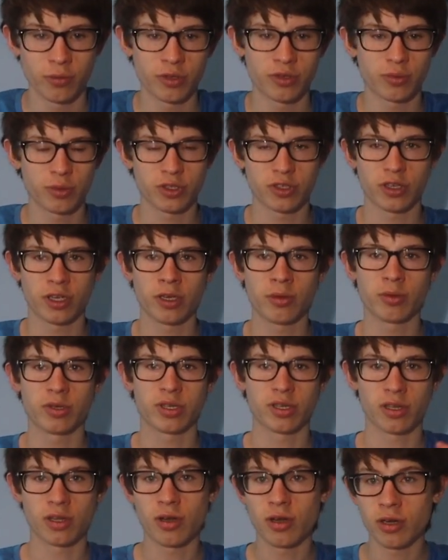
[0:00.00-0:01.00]
was
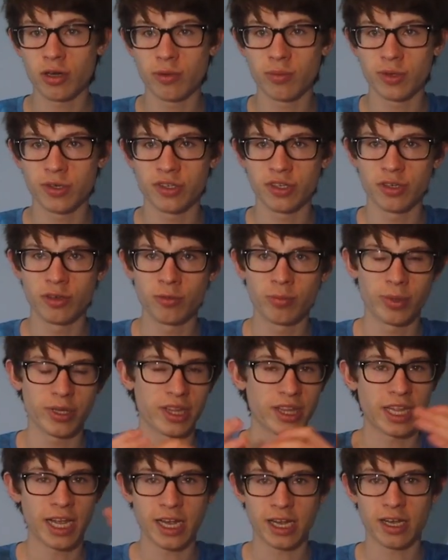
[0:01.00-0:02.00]
long overdue,
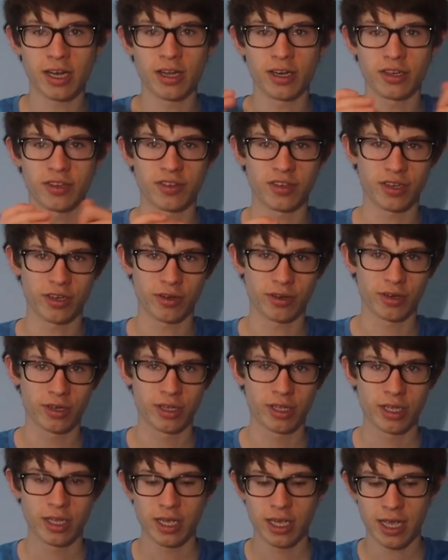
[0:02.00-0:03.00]
but thank God it's here.
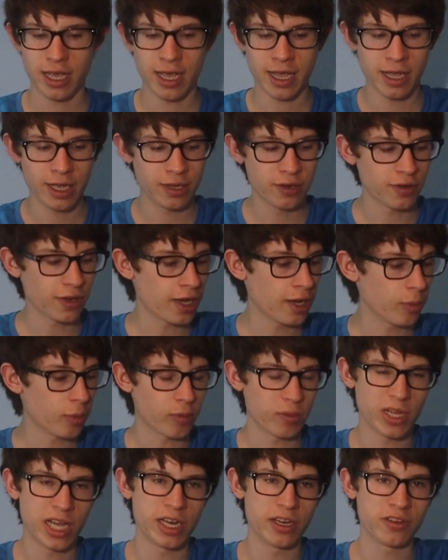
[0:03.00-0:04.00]
And I'm
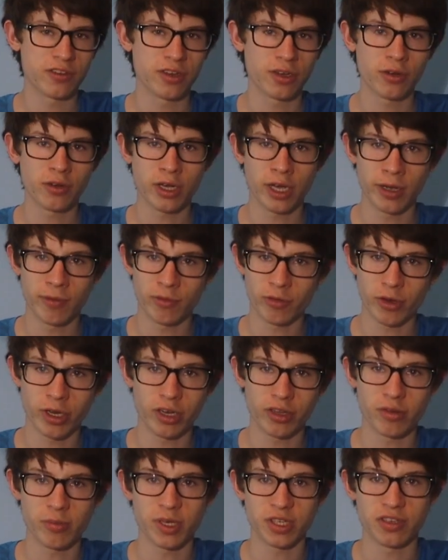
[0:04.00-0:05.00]
glad it's here. I've tried
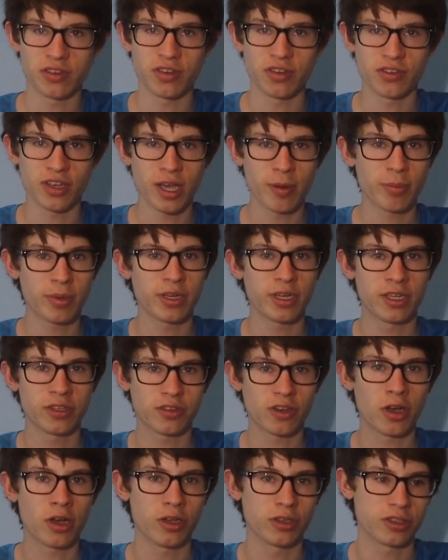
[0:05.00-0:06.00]
out the Messages app. It's
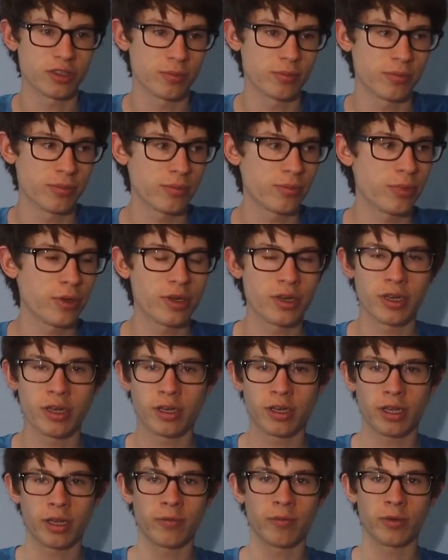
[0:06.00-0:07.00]
awesome. But
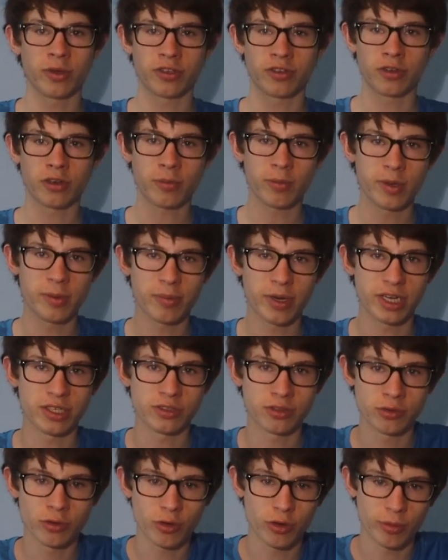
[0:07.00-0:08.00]
what took me by
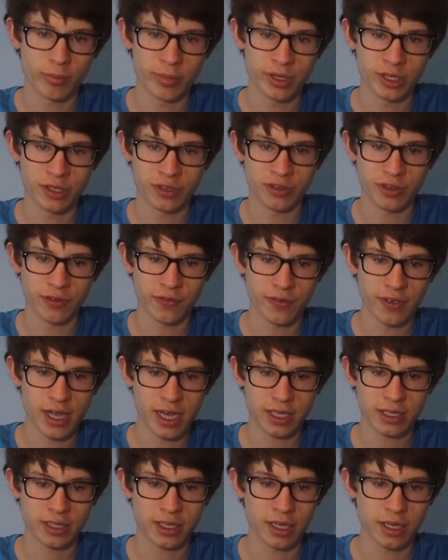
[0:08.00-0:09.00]
storm is the
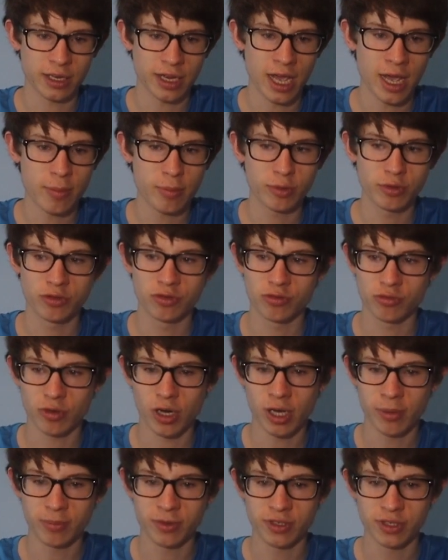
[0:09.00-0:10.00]
fact that Apple
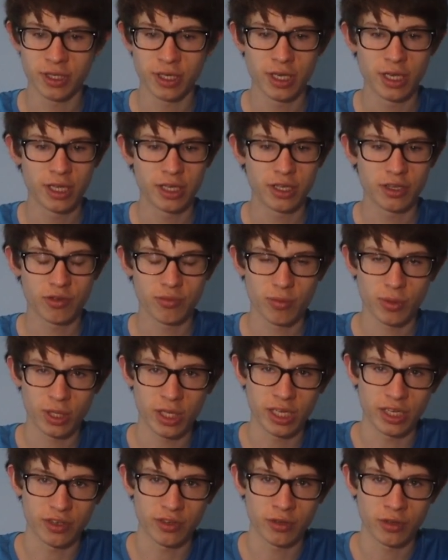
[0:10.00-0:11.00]
dropped this
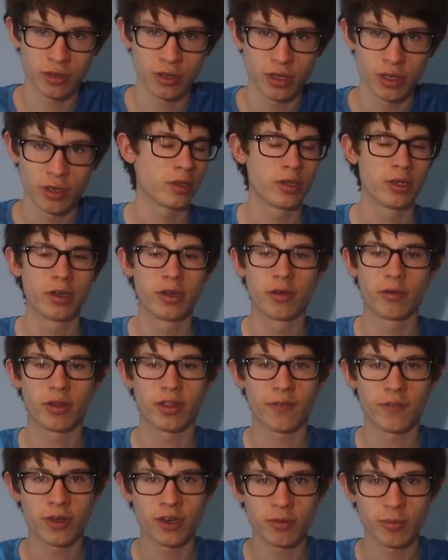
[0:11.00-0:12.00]
release with
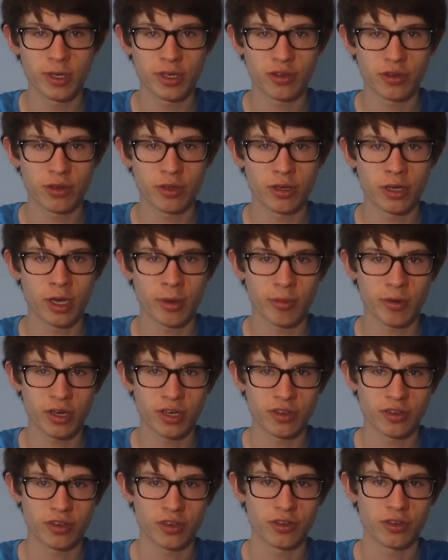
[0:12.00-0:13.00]
a fundamental
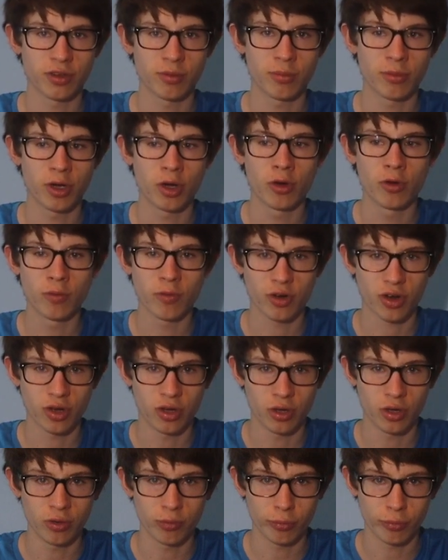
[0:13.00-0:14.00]
operating system
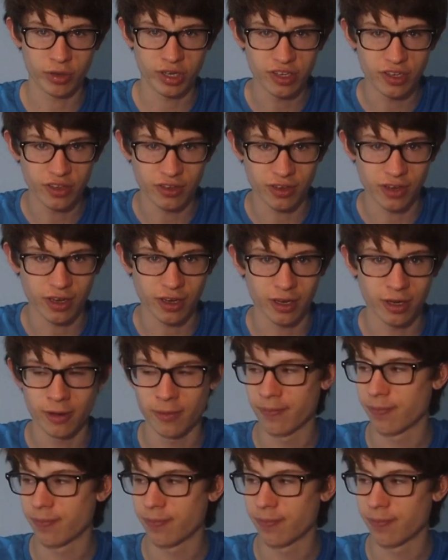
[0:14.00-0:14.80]
overhaul redesign.